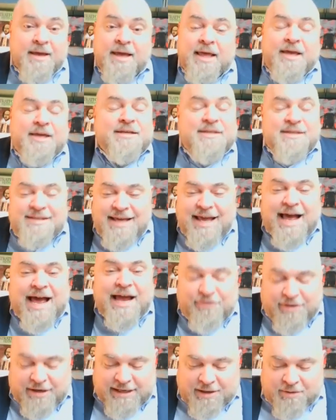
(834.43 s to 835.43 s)
This is the
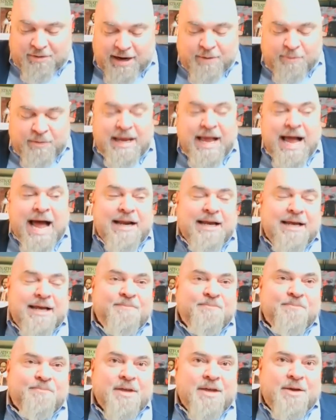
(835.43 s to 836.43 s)
irony, right? We got
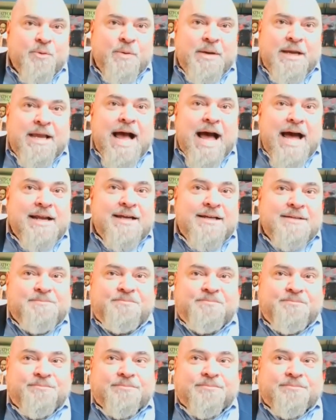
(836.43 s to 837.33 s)
a